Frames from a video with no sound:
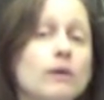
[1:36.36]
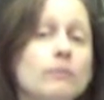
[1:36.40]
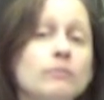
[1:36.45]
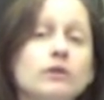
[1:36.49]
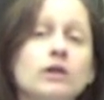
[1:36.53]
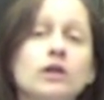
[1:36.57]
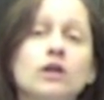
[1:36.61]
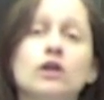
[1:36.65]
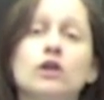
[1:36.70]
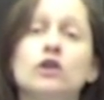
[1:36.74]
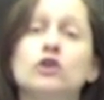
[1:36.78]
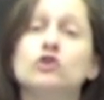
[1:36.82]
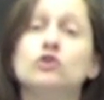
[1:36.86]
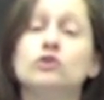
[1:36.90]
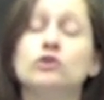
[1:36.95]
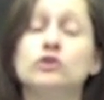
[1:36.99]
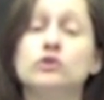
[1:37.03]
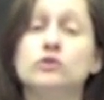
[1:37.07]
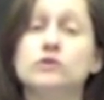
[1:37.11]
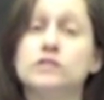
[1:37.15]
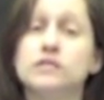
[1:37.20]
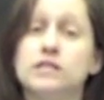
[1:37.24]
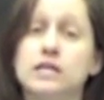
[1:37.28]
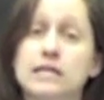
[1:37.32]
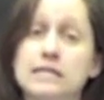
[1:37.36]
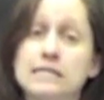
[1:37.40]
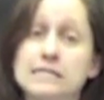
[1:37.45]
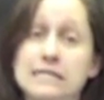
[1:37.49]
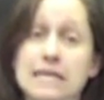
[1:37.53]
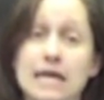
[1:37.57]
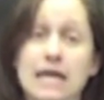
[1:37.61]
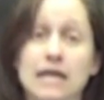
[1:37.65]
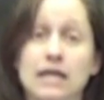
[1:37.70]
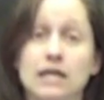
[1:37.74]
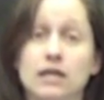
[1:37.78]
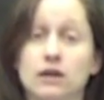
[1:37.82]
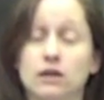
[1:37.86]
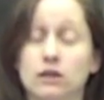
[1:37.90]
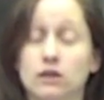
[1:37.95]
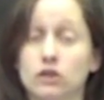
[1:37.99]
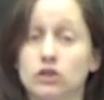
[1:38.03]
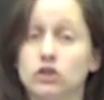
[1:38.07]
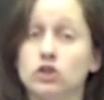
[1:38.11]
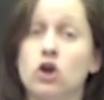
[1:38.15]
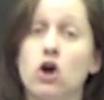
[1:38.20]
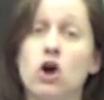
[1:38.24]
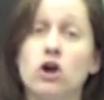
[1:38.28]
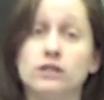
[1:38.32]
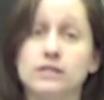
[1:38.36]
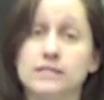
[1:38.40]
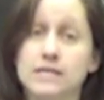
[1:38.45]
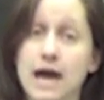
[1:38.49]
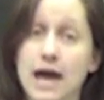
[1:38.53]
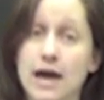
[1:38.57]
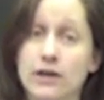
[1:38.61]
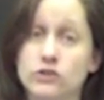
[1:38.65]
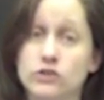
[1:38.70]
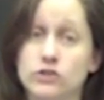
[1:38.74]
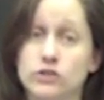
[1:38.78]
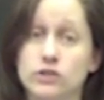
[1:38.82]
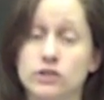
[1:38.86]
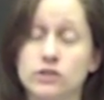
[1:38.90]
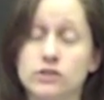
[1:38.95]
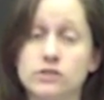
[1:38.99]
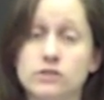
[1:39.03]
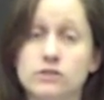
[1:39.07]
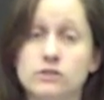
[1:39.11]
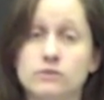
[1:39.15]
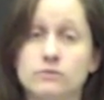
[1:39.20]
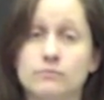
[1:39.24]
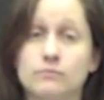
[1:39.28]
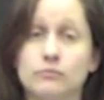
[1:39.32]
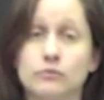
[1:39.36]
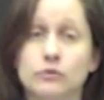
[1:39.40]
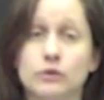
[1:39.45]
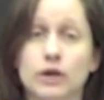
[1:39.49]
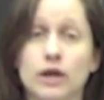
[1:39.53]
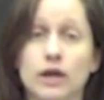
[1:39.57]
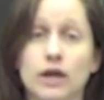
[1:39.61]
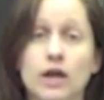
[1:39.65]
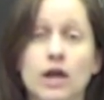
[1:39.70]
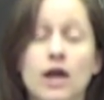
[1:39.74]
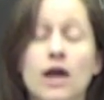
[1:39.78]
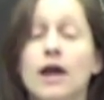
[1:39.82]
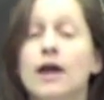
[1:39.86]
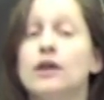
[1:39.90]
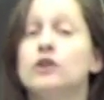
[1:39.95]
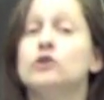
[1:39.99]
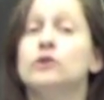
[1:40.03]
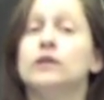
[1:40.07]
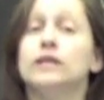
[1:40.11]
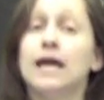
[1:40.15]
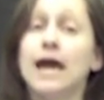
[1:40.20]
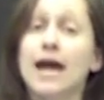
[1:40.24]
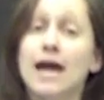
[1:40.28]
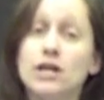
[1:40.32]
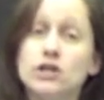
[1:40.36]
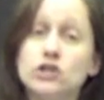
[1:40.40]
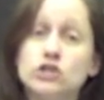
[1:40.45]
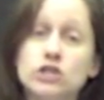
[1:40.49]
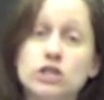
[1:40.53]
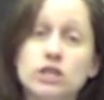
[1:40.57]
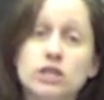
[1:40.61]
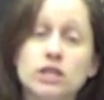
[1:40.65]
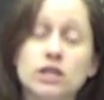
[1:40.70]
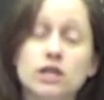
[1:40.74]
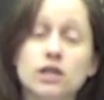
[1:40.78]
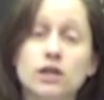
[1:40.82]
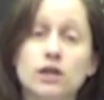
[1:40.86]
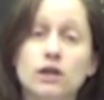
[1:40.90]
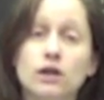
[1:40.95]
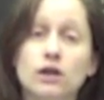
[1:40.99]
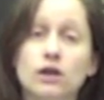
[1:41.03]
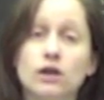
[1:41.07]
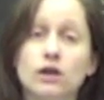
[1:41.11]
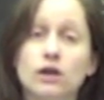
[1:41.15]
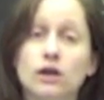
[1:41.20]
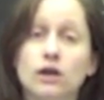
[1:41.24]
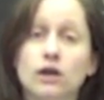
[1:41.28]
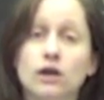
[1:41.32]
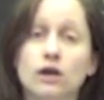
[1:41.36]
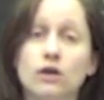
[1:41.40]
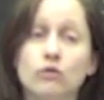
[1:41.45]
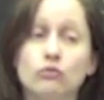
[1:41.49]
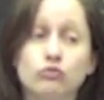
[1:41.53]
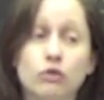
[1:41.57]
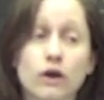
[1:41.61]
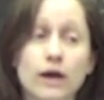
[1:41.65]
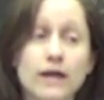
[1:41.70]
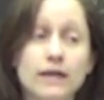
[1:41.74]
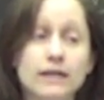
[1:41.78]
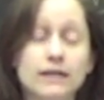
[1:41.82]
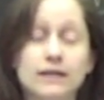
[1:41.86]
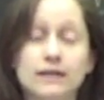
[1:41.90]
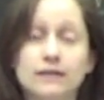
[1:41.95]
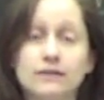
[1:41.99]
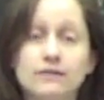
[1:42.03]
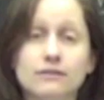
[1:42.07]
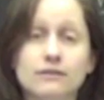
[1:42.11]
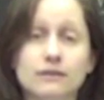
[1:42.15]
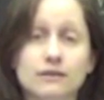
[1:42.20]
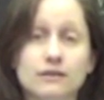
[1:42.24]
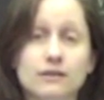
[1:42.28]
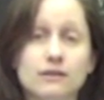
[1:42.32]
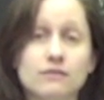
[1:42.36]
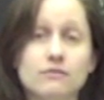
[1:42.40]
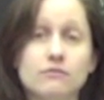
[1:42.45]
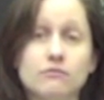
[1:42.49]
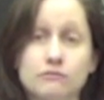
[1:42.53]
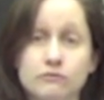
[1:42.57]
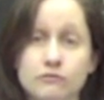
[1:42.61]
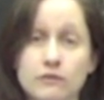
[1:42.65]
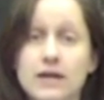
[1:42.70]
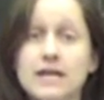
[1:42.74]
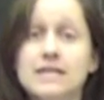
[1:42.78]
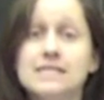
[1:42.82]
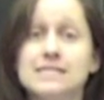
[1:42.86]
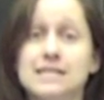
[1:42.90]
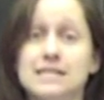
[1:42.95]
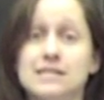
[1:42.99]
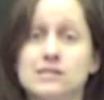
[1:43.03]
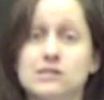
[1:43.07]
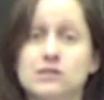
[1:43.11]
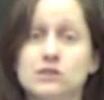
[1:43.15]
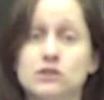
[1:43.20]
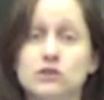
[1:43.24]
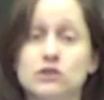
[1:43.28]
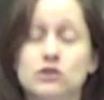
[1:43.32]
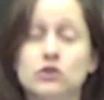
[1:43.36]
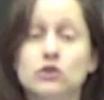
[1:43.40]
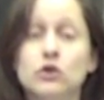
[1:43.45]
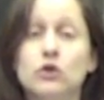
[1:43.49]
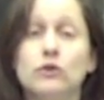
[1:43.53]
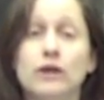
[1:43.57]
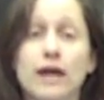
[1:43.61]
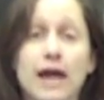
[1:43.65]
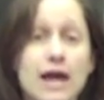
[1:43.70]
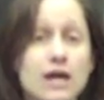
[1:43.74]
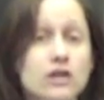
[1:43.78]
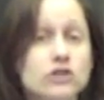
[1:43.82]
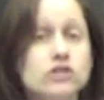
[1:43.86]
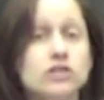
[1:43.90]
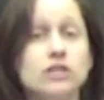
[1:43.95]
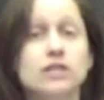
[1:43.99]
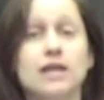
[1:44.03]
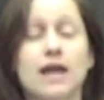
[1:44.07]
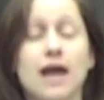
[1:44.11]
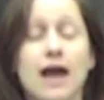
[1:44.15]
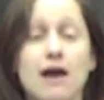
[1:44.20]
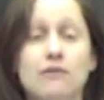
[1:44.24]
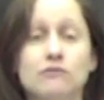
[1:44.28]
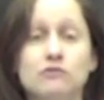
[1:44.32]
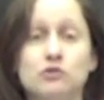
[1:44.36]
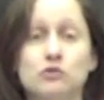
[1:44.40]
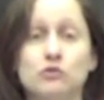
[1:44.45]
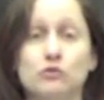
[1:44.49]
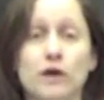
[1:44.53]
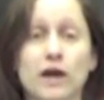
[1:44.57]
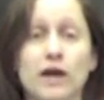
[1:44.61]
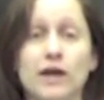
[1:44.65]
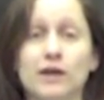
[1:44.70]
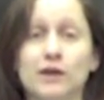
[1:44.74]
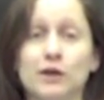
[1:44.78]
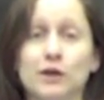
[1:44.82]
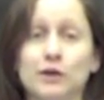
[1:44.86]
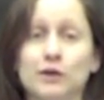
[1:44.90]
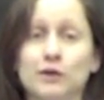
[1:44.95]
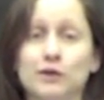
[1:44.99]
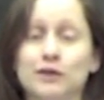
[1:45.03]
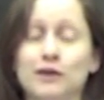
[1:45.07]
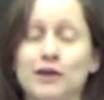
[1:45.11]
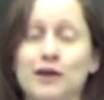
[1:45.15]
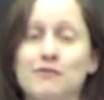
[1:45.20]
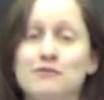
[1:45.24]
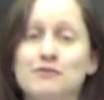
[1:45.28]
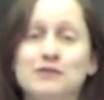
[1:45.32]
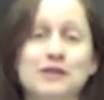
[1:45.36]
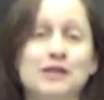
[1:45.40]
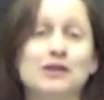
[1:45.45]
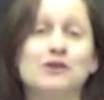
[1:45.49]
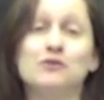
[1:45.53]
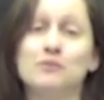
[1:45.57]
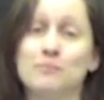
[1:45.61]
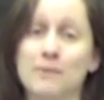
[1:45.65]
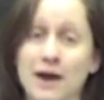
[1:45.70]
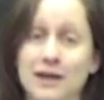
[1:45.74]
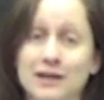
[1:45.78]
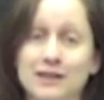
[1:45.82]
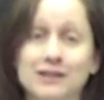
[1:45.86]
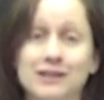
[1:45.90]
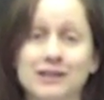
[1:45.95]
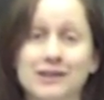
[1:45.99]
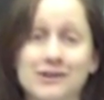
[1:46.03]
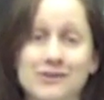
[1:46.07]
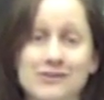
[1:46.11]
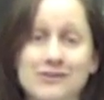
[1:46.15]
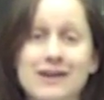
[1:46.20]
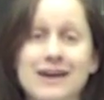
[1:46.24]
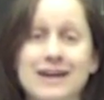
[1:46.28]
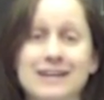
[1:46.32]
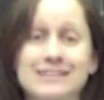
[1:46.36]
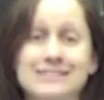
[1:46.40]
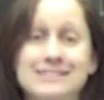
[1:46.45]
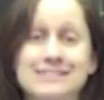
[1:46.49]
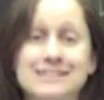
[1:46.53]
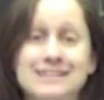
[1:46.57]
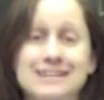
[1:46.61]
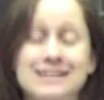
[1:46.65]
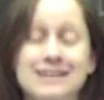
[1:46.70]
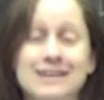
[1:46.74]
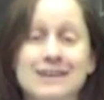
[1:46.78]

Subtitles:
Well, you can use things like long dashes, okay? And you can actually write phrases. You don't actually have to write everything grammatically correct.